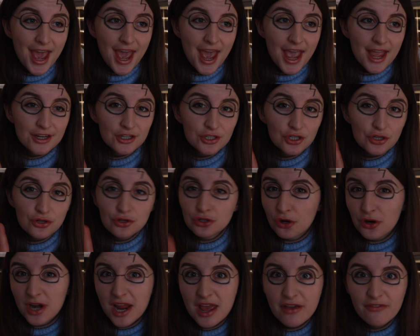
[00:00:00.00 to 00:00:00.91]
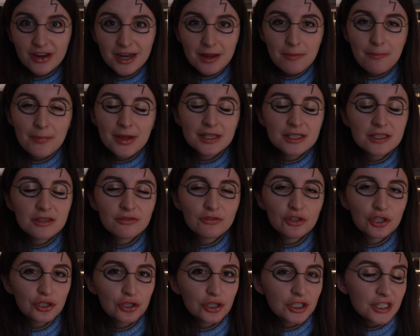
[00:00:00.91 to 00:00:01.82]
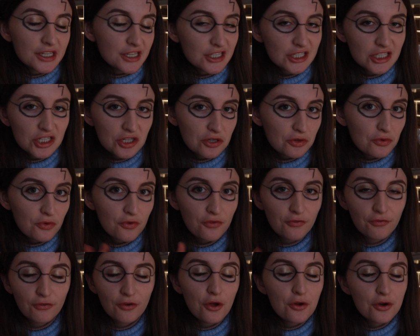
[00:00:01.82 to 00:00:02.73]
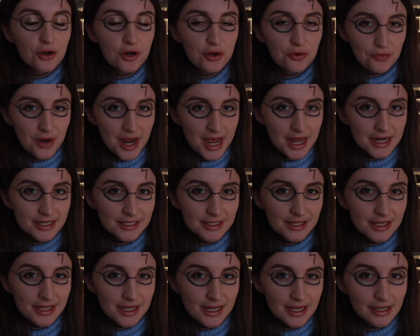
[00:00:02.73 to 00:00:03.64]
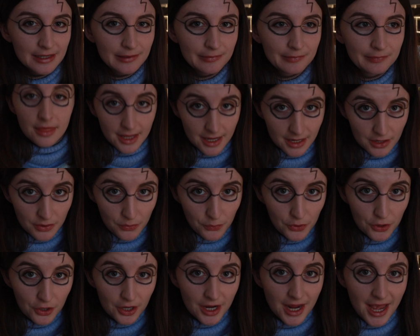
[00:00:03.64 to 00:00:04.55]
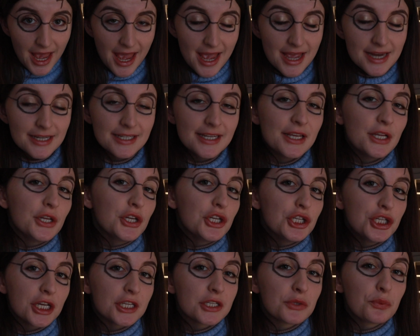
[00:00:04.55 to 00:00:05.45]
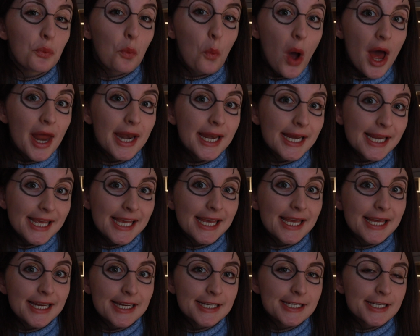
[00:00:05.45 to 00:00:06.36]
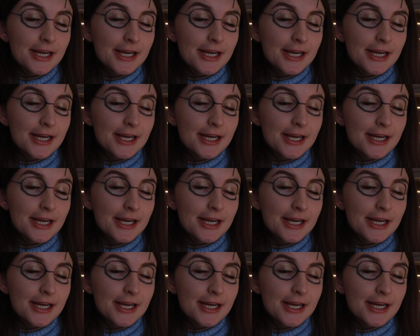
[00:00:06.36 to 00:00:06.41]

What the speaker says: and you don't have any bits of sugar still floating around in there. Then we're going to add in just 1 egg at a